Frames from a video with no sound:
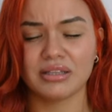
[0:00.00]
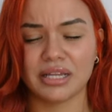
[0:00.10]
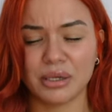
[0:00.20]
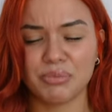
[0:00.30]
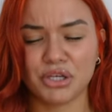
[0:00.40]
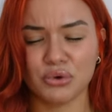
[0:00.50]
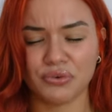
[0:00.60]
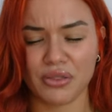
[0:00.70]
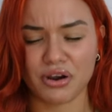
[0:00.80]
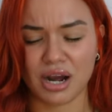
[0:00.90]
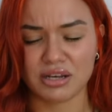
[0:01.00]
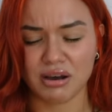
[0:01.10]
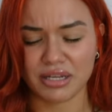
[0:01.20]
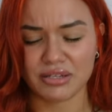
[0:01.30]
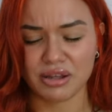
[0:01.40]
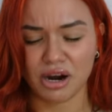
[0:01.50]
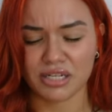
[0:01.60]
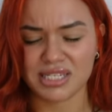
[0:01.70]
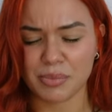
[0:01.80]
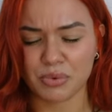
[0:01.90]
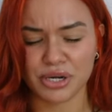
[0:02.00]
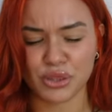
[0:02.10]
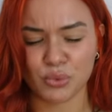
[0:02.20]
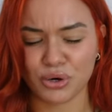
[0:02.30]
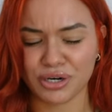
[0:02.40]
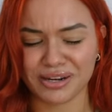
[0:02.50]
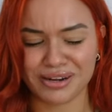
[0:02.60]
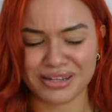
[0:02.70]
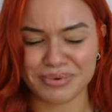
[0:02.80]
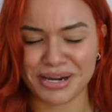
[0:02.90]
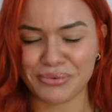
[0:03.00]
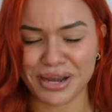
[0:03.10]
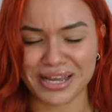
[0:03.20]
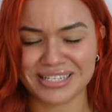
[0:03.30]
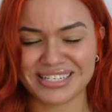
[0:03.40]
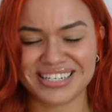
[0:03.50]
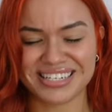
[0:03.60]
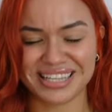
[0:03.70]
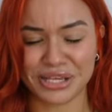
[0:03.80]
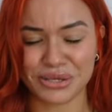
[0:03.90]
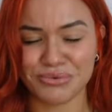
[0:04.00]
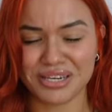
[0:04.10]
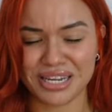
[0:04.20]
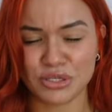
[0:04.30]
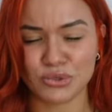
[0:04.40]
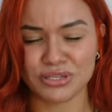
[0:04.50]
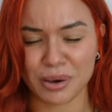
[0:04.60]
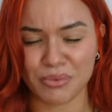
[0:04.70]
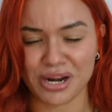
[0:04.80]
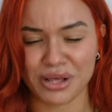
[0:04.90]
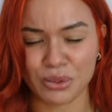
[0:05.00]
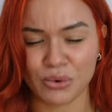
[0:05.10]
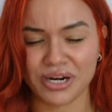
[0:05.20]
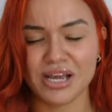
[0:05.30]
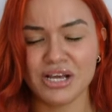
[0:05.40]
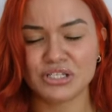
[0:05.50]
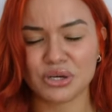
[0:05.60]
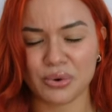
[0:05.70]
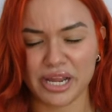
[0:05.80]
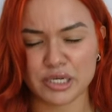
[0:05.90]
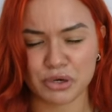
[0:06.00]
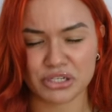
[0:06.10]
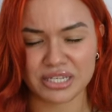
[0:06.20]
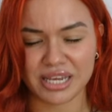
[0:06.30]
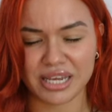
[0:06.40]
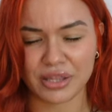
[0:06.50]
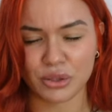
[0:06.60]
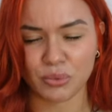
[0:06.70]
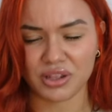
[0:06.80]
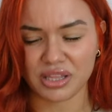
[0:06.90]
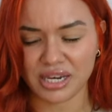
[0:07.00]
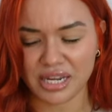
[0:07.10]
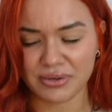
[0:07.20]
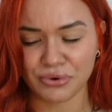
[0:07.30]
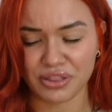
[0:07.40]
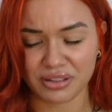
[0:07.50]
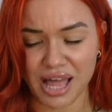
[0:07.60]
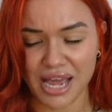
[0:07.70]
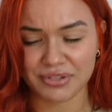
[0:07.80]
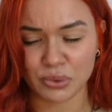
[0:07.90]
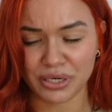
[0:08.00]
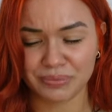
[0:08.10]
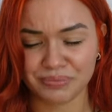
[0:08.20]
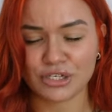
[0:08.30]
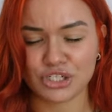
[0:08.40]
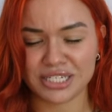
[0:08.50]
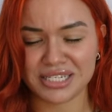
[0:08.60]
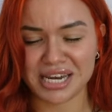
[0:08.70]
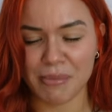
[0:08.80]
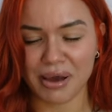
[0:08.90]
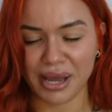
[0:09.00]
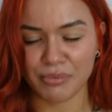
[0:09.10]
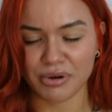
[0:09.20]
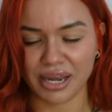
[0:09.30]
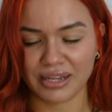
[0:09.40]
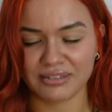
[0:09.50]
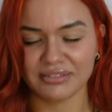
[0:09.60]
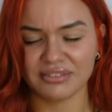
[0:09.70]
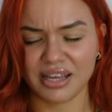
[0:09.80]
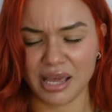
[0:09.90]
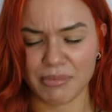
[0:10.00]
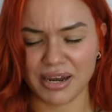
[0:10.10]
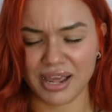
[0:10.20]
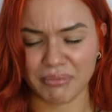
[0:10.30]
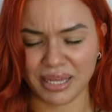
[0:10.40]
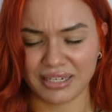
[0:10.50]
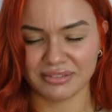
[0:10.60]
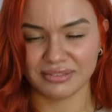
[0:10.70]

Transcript: Let it be you, Father God, talking to the heart. Separate the word in as many ways that you need to separate it, Lord, so each person can get the word that they need for their lives, Lord. In Jesus' name, I pray. Amen. Amen.